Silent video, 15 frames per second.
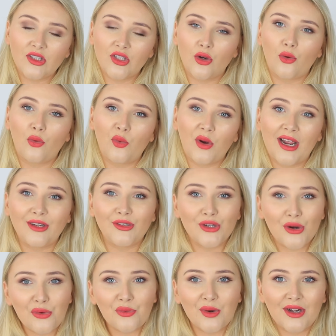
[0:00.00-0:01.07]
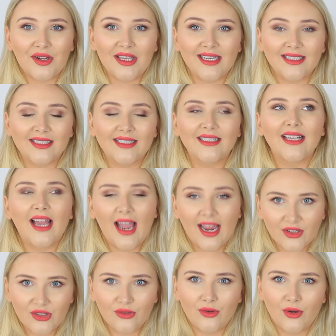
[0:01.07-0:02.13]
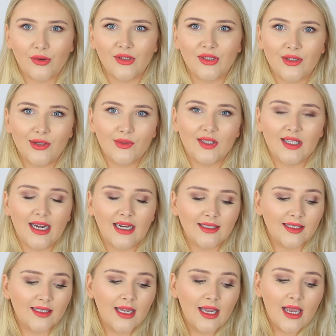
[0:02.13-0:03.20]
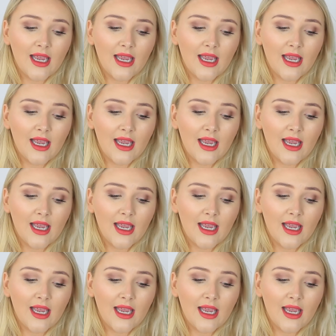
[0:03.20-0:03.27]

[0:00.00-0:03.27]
So when I don't wear this, I do notice those things.